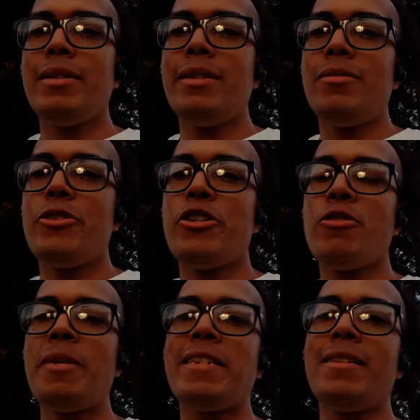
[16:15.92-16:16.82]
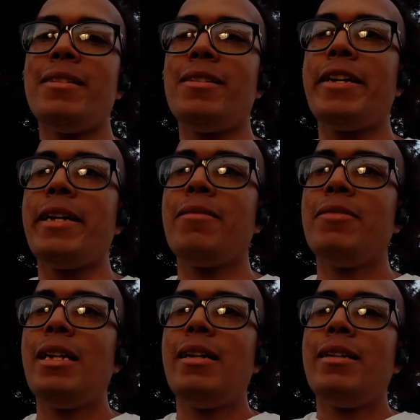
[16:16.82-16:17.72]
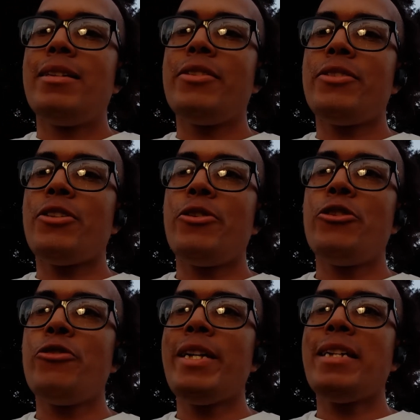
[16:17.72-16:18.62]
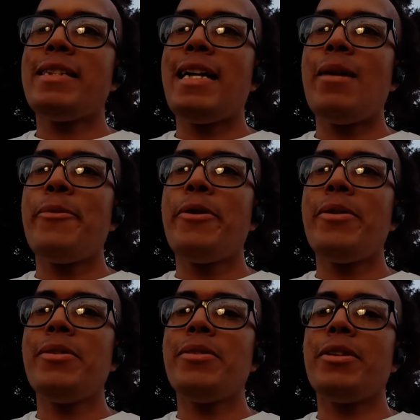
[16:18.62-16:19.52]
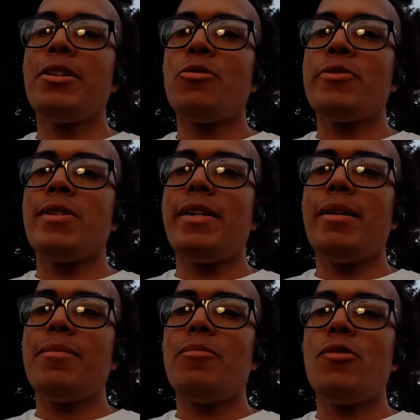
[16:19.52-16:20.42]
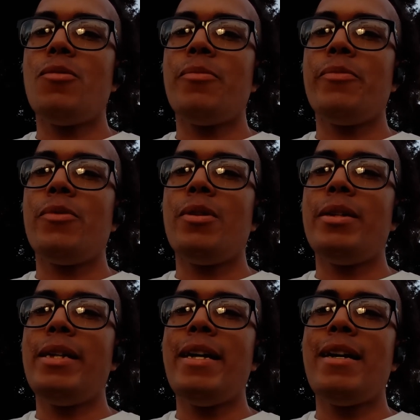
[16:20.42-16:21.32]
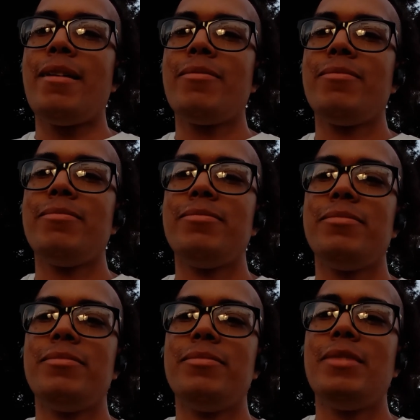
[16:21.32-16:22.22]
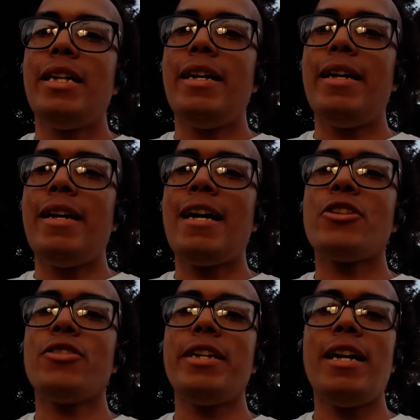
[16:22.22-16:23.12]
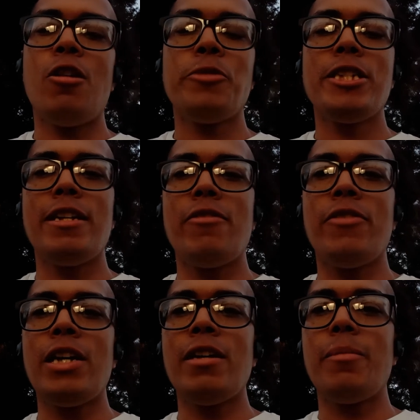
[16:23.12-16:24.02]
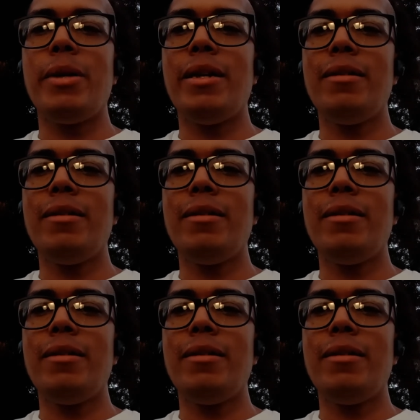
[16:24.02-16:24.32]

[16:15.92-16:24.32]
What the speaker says: She was basically like, "So you're drinking tap water?" The girl's like, "Yeah, it actually helps the environment